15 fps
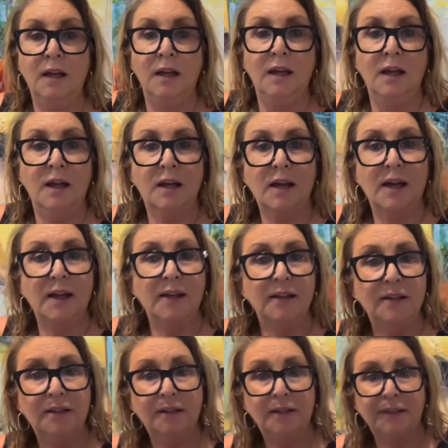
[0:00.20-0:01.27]
Okay,
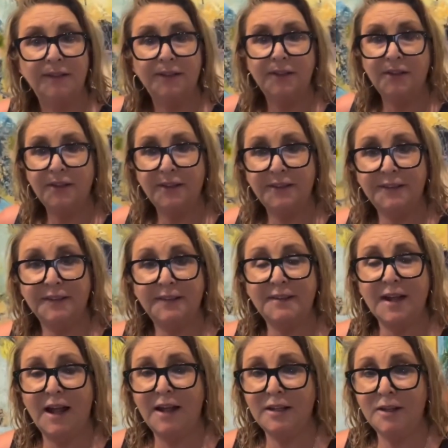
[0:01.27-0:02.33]
so this
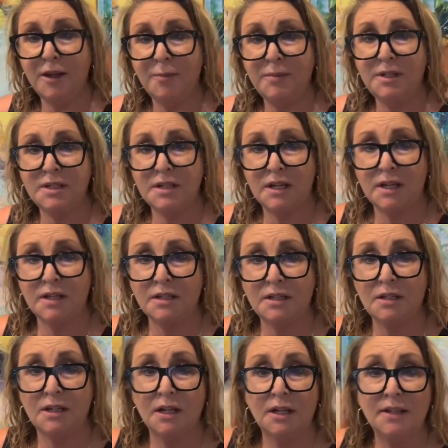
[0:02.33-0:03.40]
is
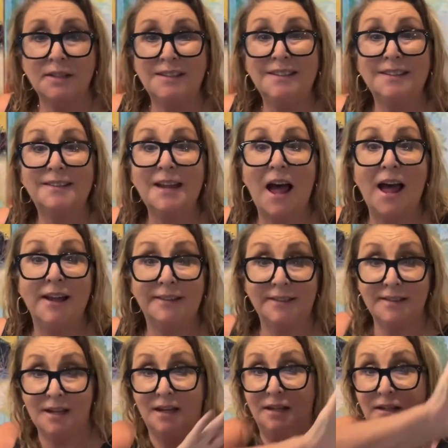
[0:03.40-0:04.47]
unmitigated
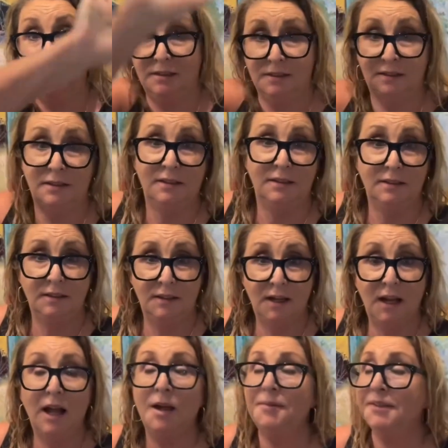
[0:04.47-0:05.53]
disaster.
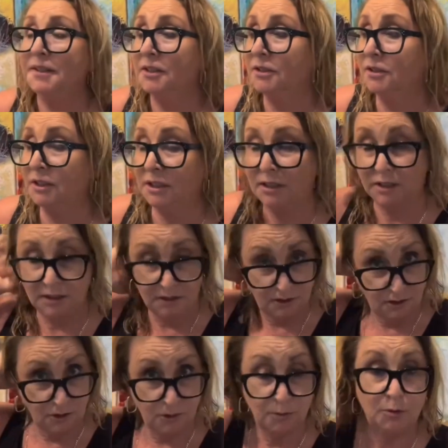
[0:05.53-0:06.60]
Absolutely
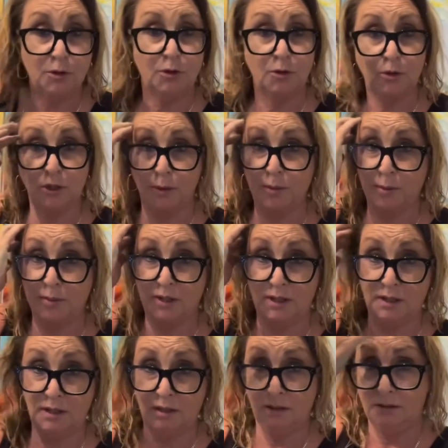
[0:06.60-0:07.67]
not talking about my
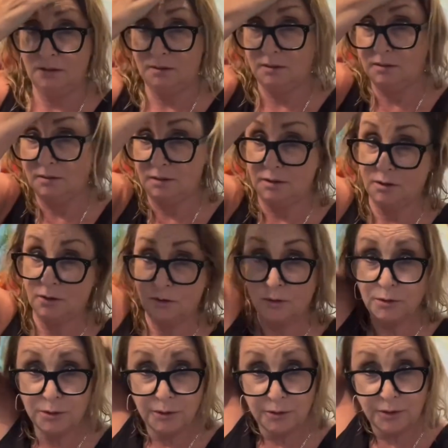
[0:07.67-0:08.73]
hair. I got
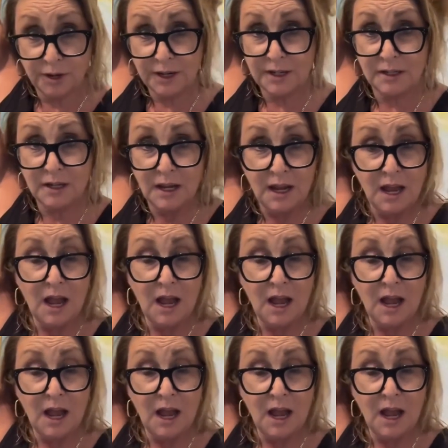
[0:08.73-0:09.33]
caught in the rain.